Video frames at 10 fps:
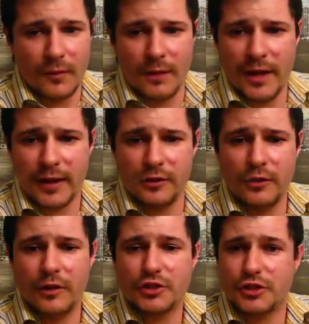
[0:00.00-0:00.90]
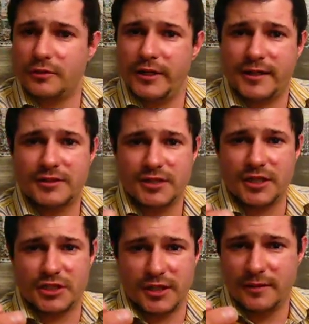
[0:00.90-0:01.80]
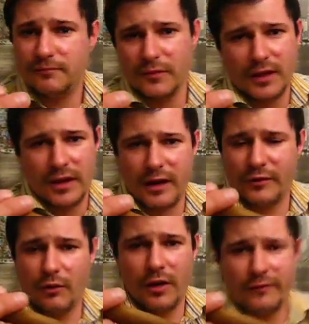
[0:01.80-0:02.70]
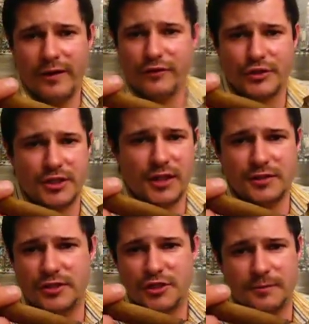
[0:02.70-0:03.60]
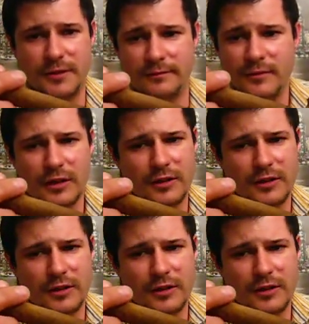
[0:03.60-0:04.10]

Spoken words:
Macanudo is certainly consistent. Every one I've ever seen has just been